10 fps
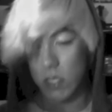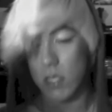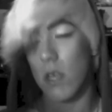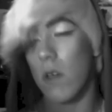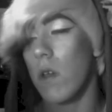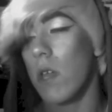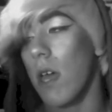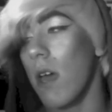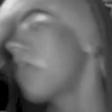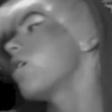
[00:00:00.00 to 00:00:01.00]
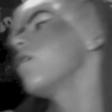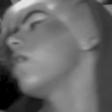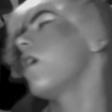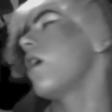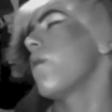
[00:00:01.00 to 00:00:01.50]
So, yeah.
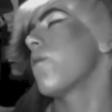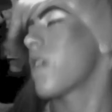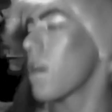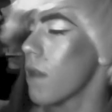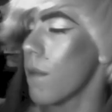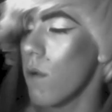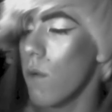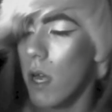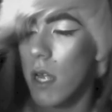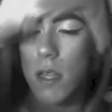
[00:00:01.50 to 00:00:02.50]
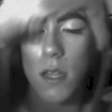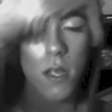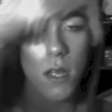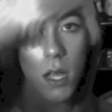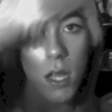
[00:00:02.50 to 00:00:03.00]
Tip number 1,
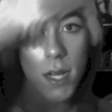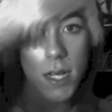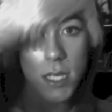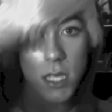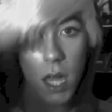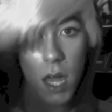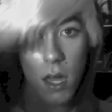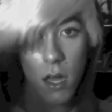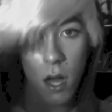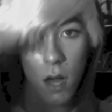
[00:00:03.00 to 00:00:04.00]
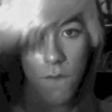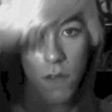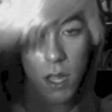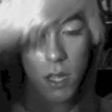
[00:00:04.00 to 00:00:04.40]
staying confident.